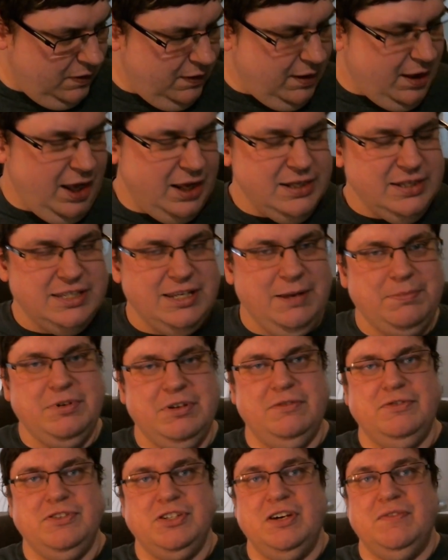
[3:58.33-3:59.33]
The concept
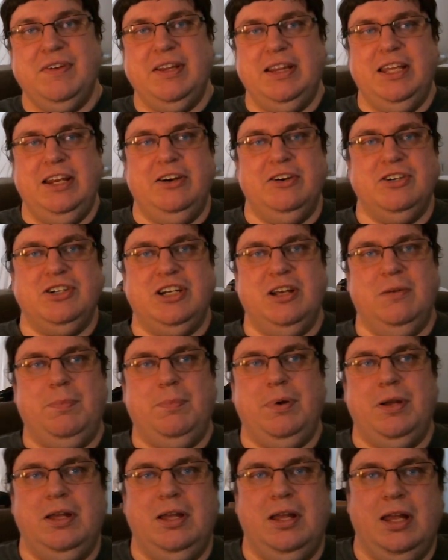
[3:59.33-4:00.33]
of servant
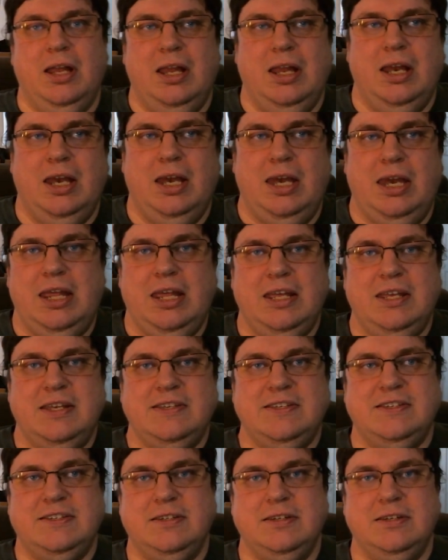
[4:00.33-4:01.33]
leadership
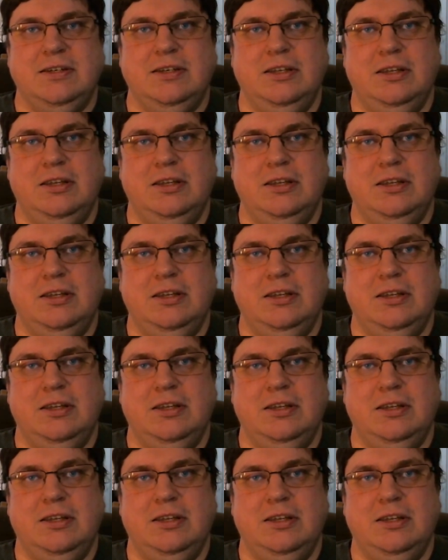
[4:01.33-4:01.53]
is